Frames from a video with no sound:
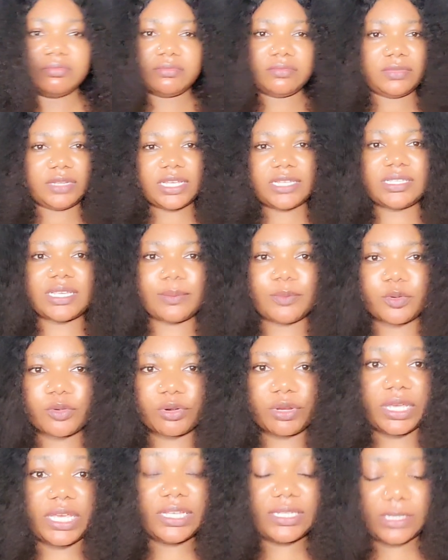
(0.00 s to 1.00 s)
next time I'm not
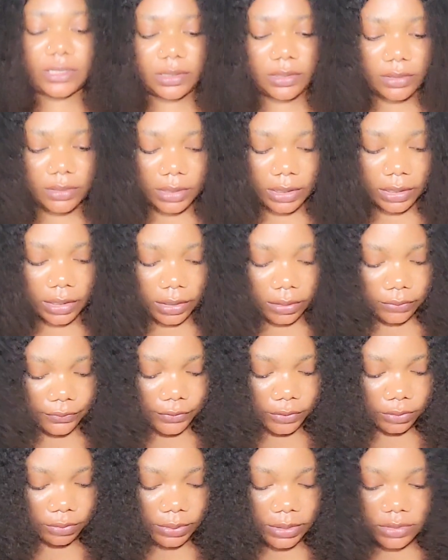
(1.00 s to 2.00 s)
going to eat anything again for
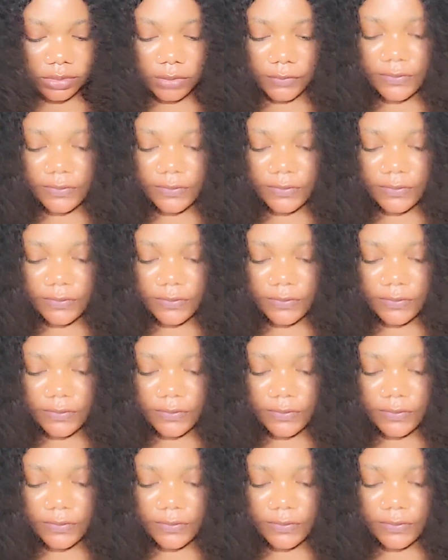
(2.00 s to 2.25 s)
the rest of